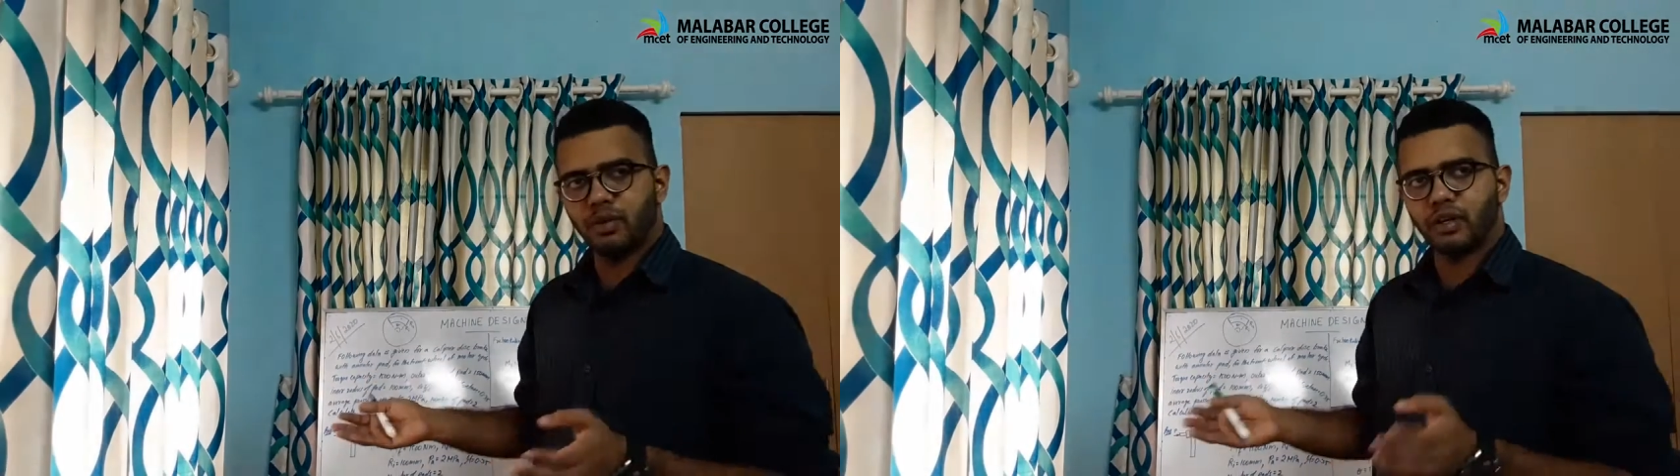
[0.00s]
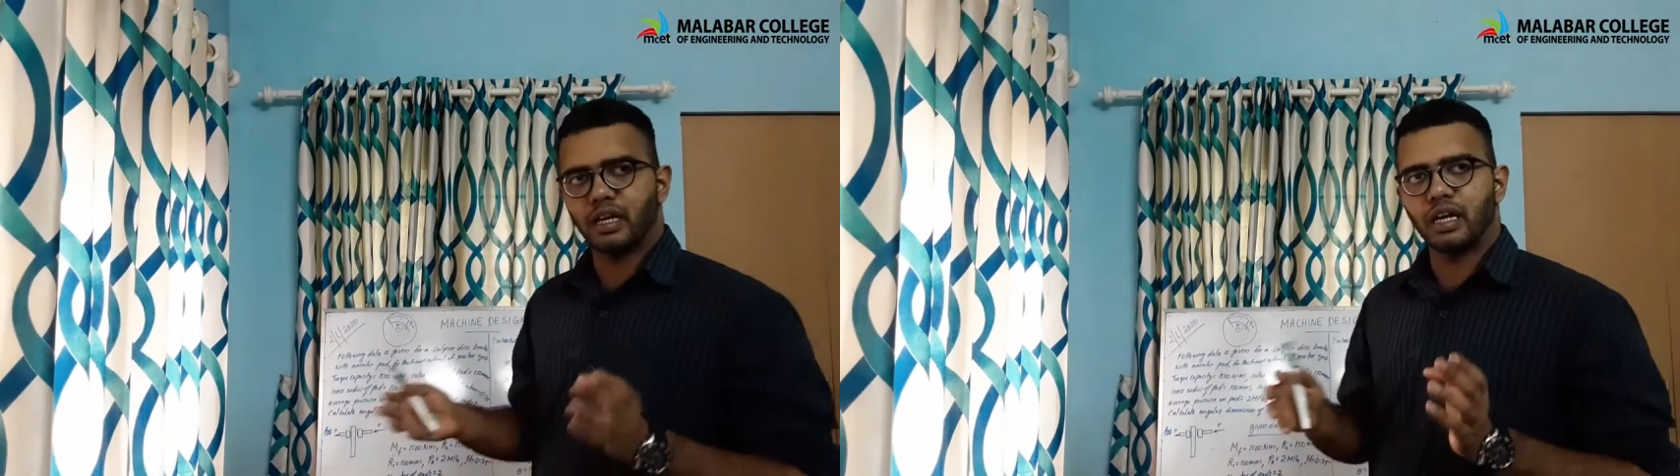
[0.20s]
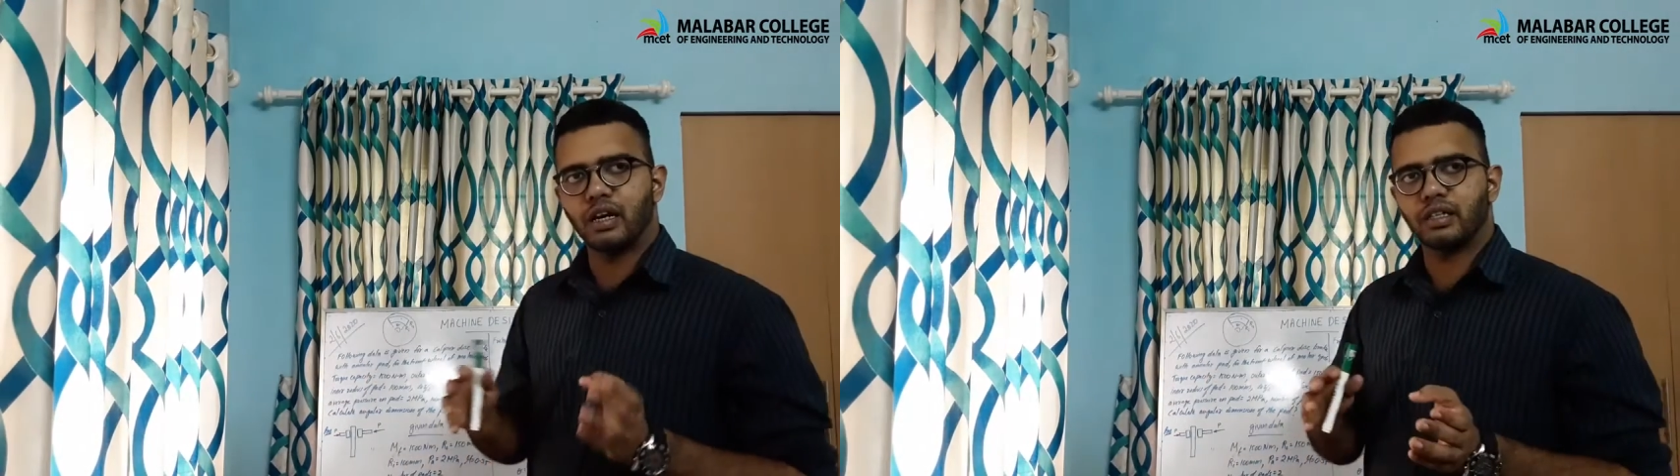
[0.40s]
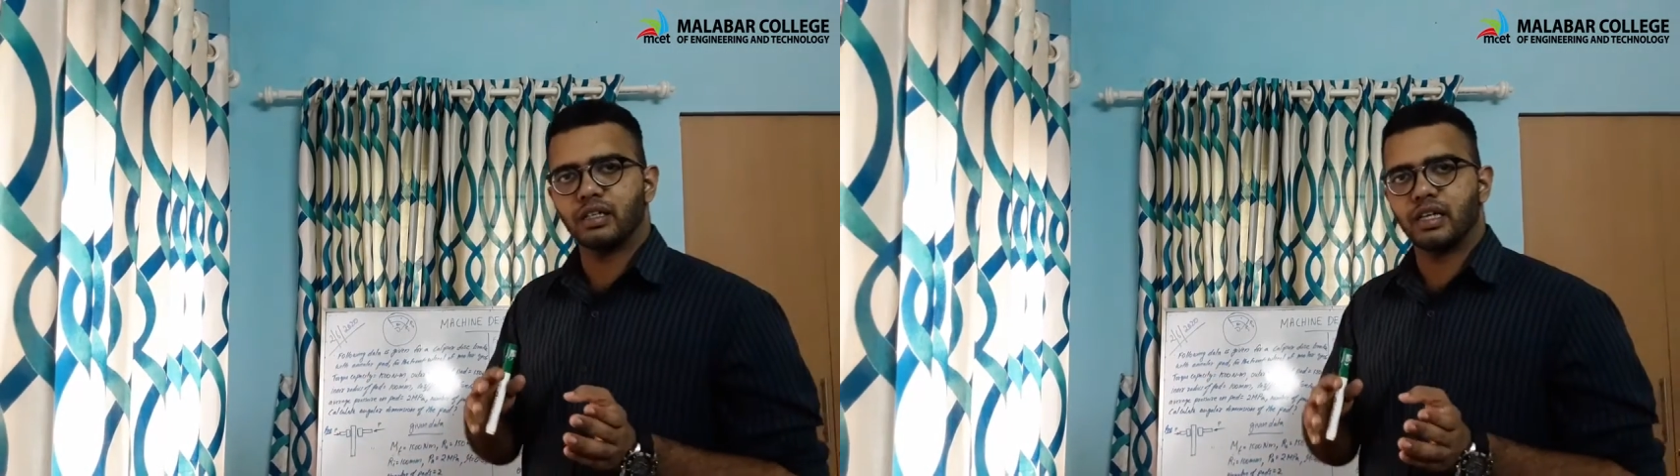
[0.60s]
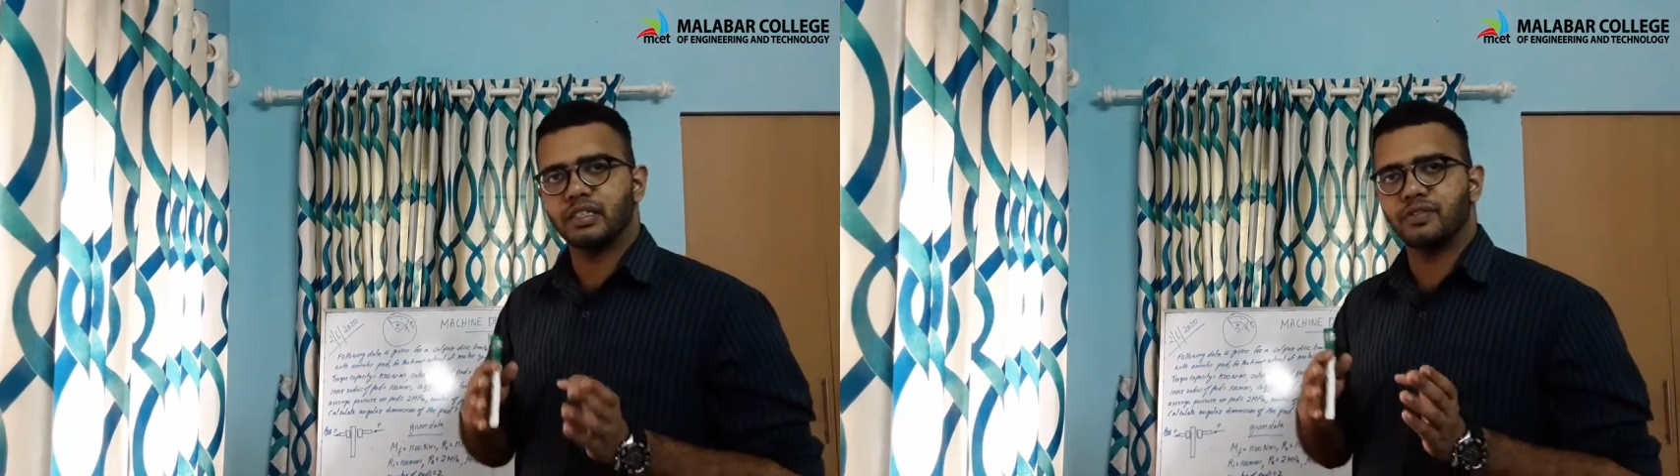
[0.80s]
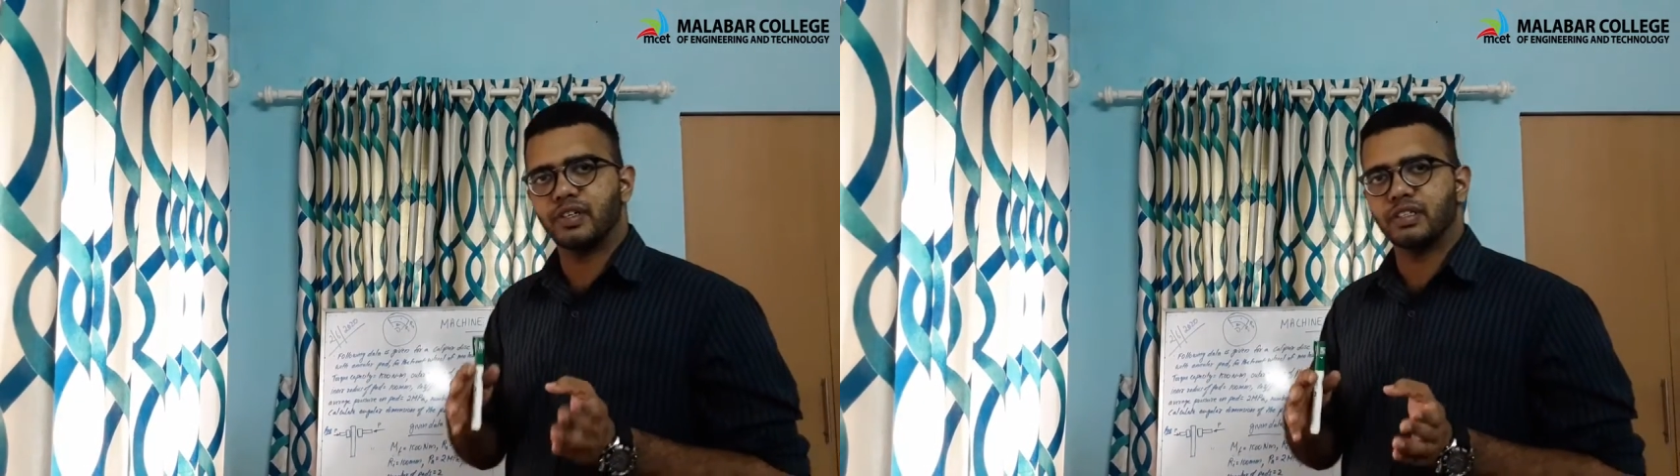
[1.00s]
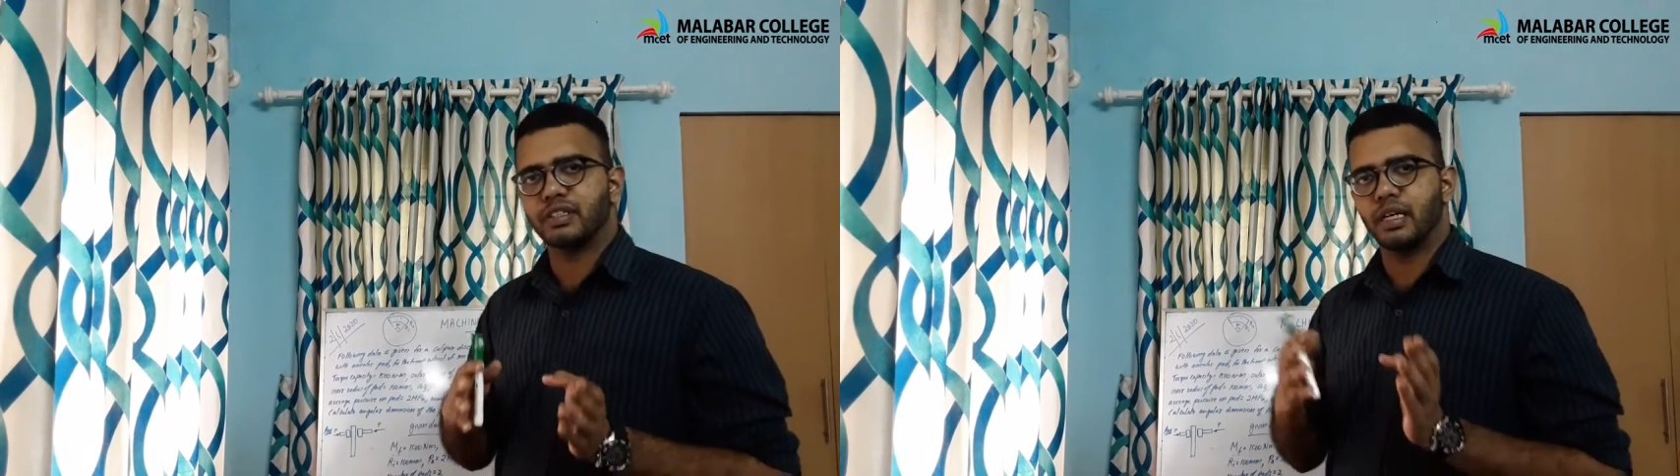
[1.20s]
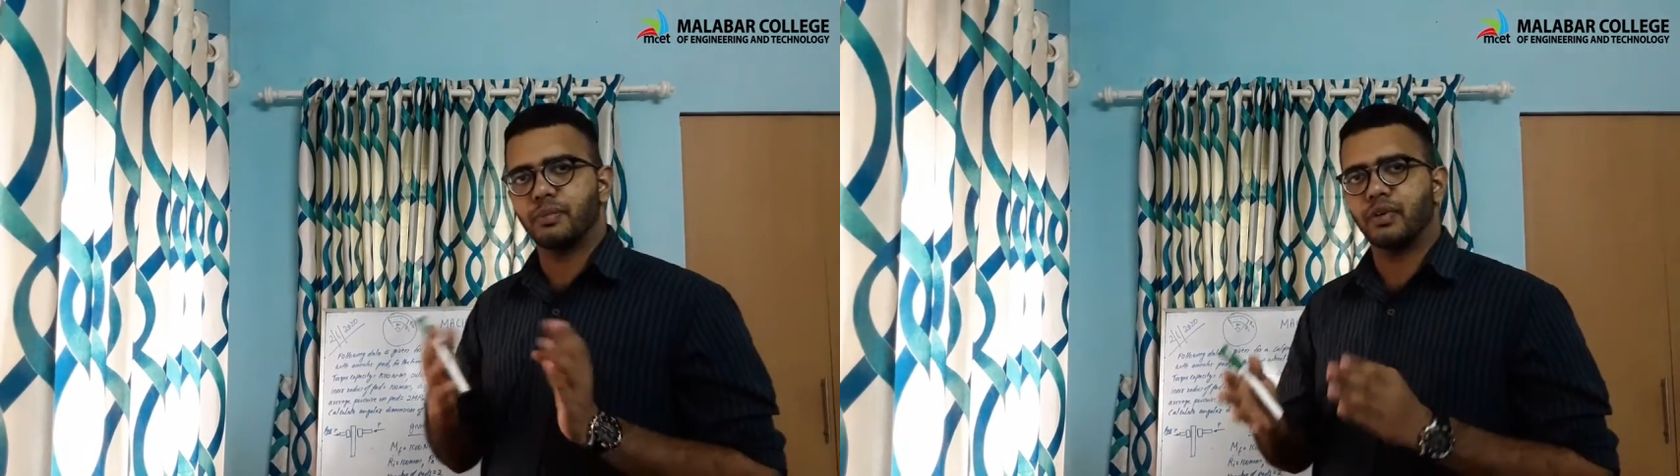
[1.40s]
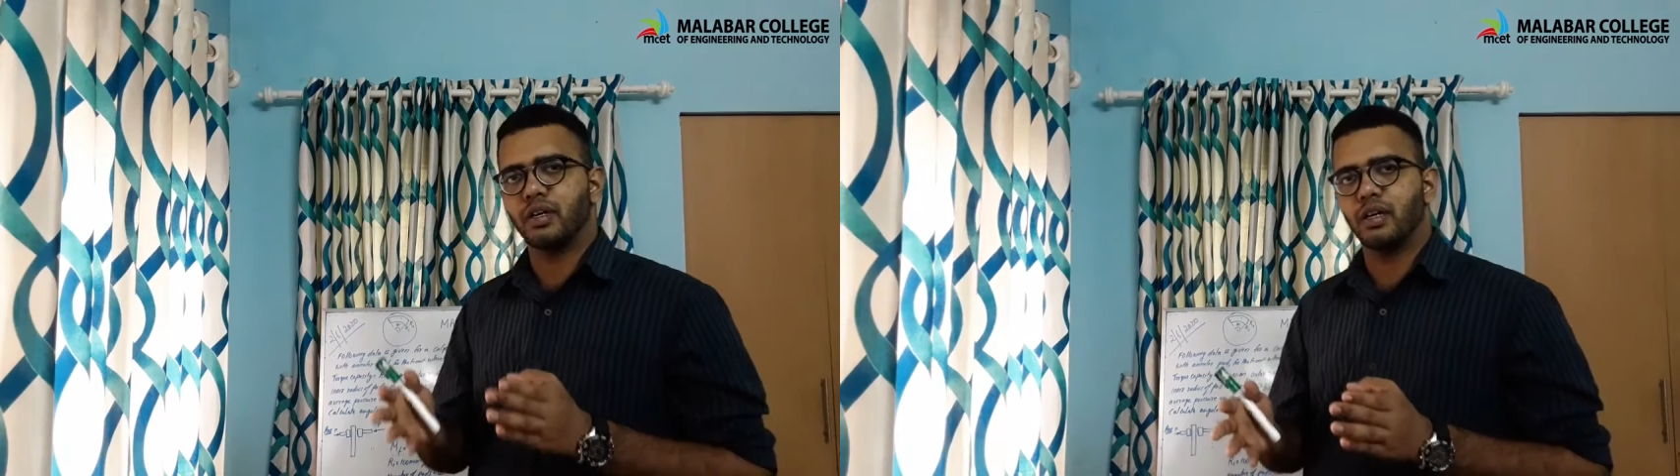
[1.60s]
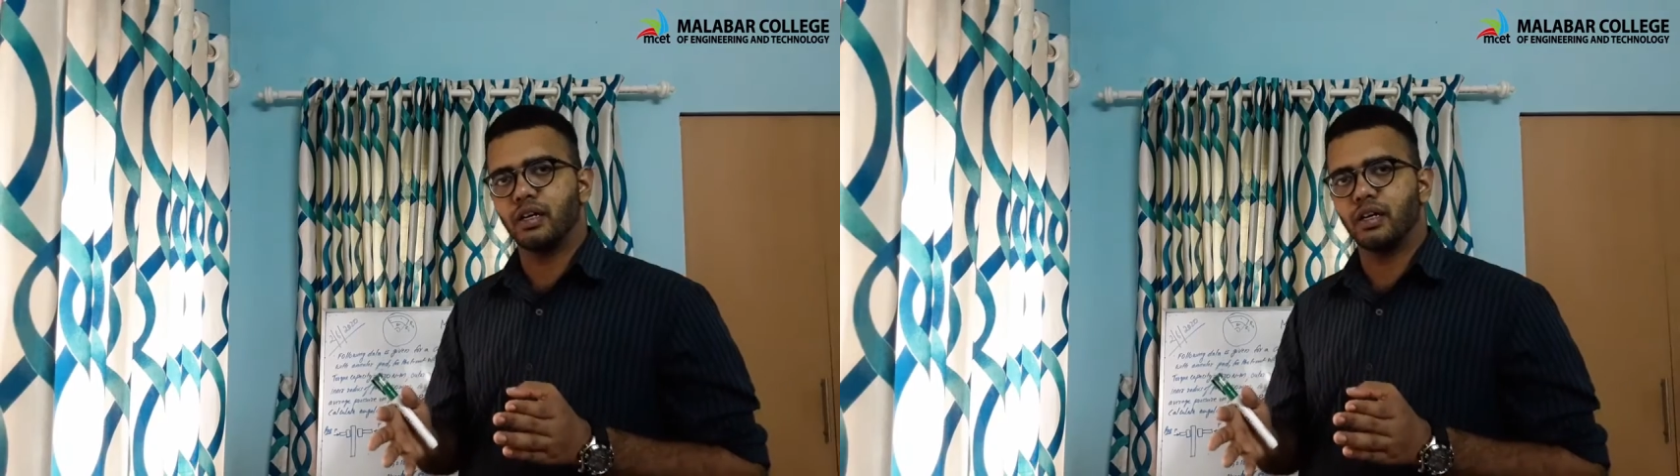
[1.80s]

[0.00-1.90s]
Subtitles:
Okay, now let's first step,